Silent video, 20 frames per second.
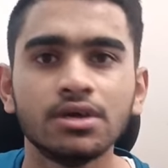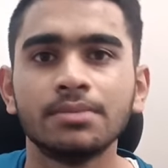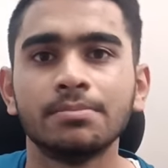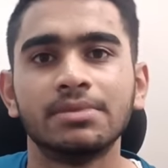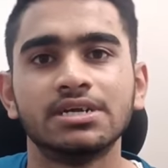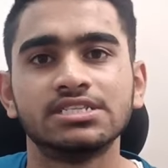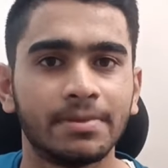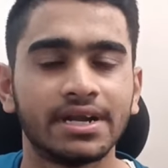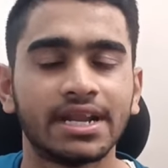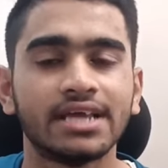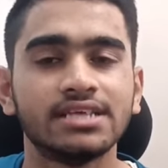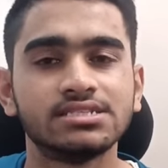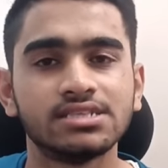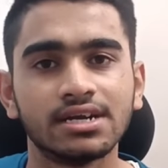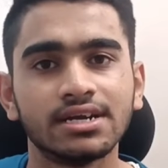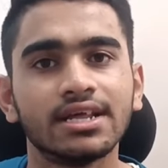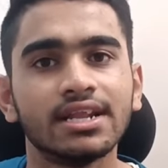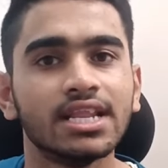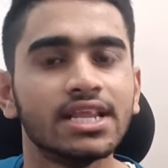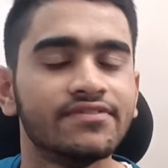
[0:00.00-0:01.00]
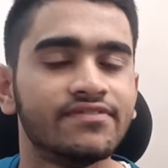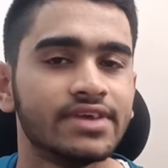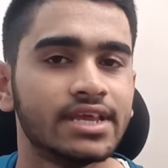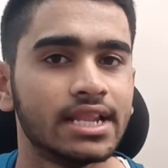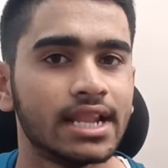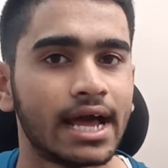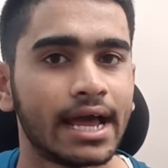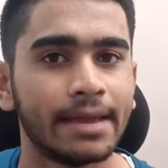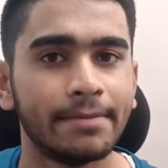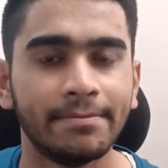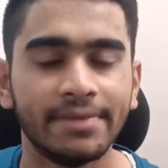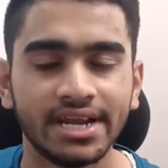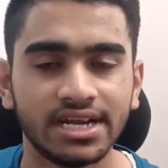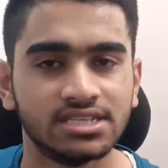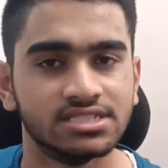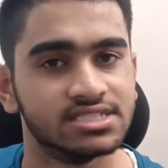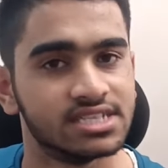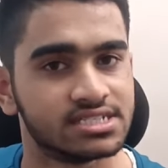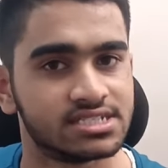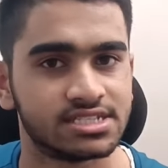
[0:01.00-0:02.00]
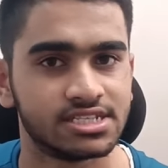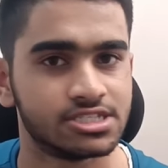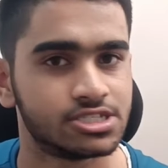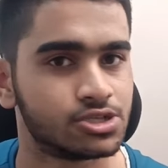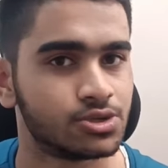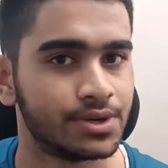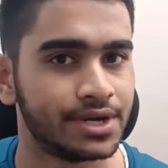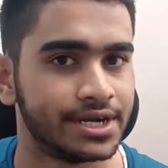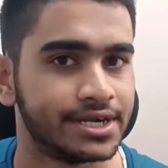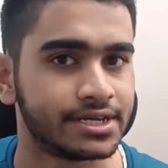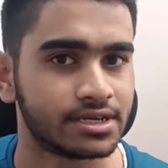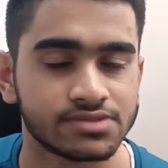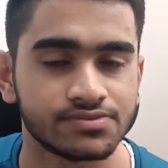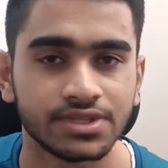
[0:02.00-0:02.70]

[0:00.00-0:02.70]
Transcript: but I certainly feel I made justice to it.